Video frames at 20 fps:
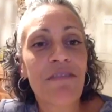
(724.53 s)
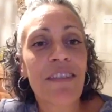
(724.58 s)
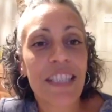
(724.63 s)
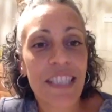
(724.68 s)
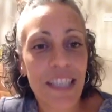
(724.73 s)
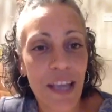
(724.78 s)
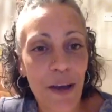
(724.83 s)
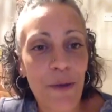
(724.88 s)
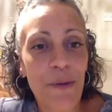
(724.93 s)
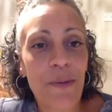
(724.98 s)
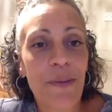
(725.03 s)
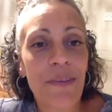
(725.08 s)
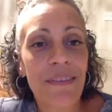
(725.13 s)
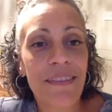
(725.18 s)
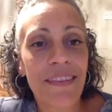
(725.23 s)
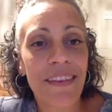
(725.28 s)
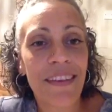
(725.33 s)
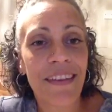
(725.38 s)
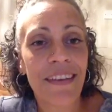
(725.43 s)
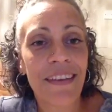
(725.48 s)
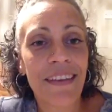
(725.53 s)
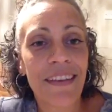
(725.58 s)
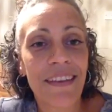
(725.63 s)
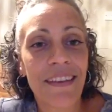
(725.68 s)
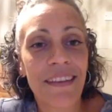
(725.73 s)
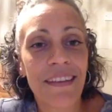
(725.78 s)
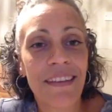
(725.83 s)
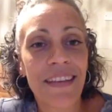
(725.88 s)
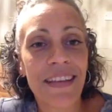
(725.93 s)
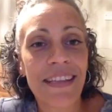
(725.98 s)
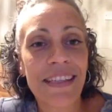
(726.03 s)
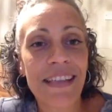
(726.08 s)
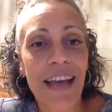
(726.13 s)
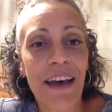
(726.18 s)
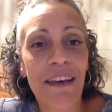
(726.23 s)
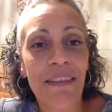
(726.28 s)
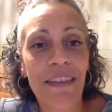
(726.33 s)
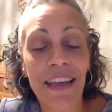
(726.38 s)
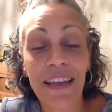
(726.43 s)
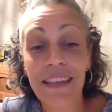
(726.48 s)
video that is
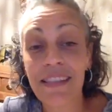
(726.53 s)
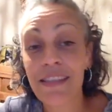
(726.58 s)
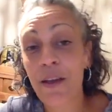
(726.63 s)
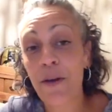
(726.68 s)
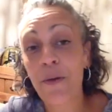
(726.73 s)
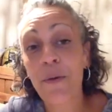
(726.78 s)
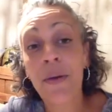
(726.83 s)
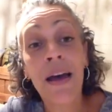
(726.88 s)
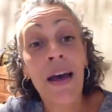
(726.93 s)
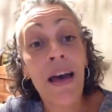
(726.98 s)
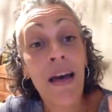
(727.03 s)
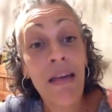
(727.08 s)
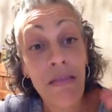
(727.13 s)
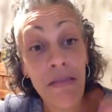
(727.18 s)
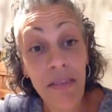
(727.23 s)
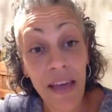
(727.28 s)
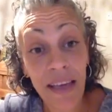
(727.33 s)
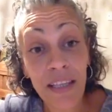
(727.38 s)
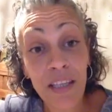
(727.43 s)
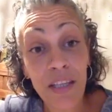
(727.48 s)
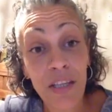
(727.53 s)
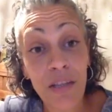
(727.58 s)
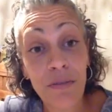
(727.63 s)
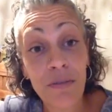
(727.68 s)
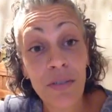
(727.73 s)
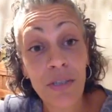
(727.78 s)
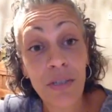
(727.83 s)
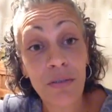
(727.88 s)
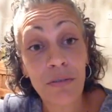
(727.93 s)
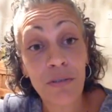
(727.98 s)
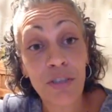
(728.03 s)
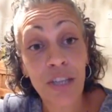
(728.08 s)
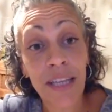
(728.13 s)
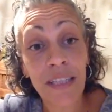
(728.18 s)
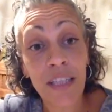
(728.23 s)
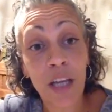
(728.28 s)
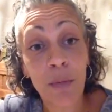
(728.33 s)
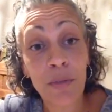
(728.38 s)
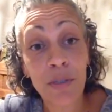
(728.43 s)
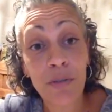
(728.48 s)
out there. So thank you to
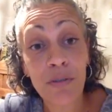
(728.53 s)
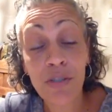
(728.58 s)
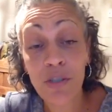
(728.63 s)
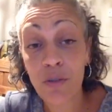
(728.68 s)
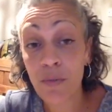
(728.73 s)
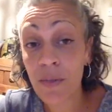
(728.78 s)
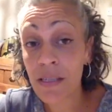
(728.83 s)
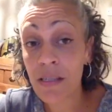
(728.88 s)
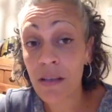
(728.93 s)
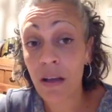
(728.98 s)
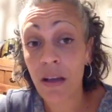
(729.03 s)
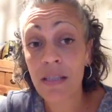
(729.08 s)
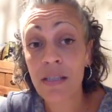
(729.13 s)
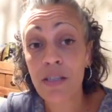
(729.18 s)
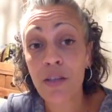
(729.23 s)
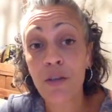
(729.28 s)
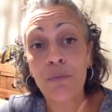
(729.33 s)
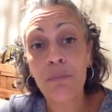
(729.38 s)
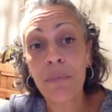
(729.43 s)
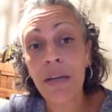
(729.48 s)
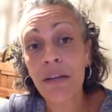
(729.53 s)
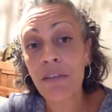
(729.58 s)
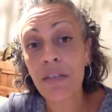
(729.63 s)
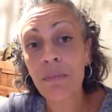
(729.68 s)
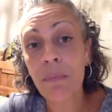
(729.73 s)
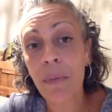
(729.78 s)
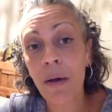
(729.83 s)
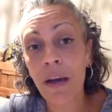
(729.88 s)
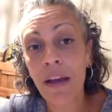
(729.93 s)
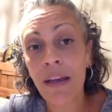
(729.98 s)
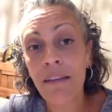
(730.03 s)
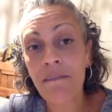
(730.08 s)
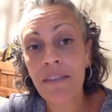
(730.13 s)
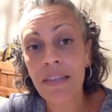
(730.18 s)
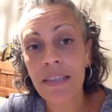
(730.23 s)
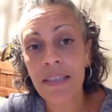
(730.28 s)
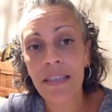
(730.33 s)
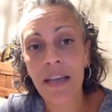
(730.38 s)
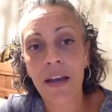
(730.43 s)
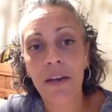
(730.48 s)
JW Suicides, who mirrored my
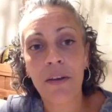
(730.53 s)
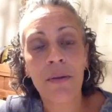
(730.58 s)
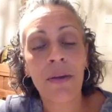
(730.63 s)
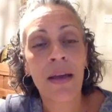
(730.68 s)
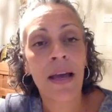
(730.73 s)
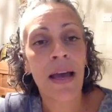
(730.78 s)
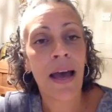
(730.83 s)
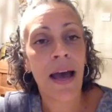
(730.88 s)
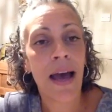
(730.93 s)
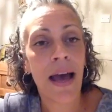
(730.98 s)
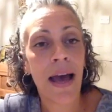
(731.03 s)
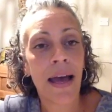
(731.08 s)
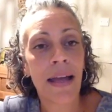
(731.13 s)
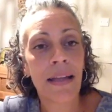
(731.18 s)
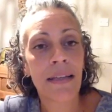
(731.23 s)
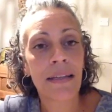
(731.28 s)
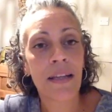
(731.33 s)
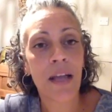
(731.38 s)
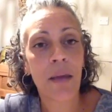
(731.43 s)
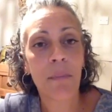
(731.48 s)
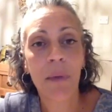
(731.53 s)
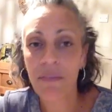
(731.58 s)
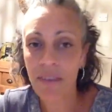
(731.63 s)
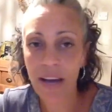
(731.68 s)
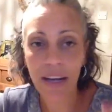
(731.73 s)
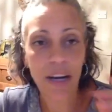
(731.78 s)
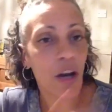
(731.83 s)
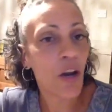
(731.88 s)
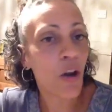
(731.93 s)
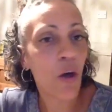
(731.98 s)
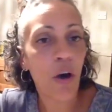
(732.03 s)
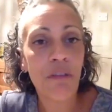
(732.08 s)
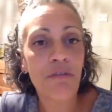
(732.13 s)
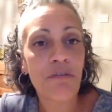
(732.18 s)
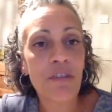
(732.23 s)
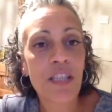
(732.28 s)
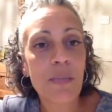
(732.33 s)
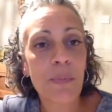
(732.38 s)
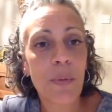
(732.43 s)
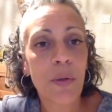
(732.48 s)
video. And I've had a lot
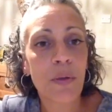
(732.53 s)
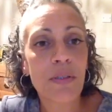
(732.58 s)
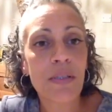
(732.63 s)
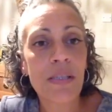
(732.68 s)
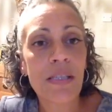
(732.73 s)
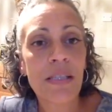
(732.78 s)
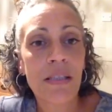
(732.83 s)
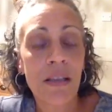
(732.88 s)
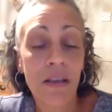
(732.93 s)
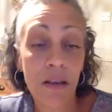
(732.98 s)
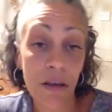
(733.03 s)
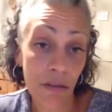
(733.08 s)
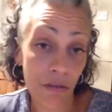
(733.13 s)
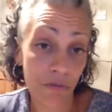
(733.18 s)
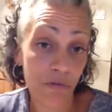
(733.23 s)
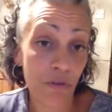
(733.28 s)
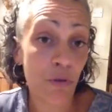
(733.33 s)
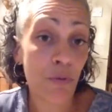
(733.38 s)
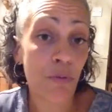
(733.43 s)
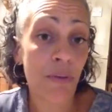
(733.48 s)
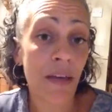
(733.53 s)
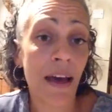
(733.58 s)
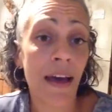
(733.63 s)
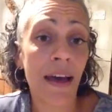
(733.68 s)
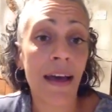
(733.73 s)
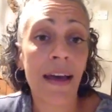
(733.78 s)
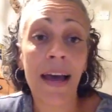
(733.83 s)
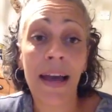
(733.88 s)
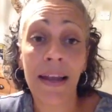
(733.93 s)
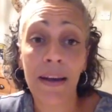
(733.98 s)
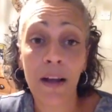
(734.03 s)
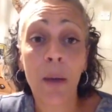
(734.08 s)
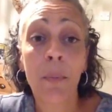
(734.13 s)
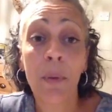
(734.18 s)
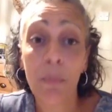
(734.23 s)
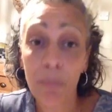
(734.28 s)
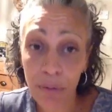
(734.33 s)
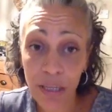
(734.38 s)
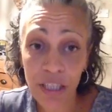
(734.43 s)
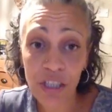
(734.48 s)
of response through that, and
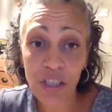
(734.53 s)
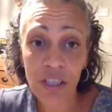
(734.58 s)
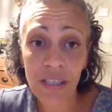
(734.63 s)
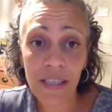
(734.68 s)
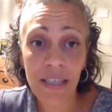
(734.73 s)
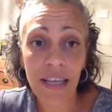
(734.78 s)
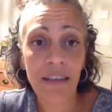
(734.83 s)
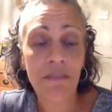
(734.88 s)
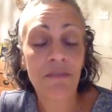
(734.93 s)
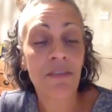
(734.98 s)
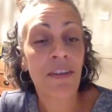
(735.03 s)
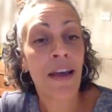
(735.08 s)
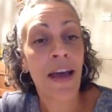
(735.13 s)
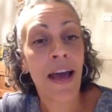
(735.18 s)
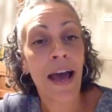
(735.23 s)
I'm appreciative.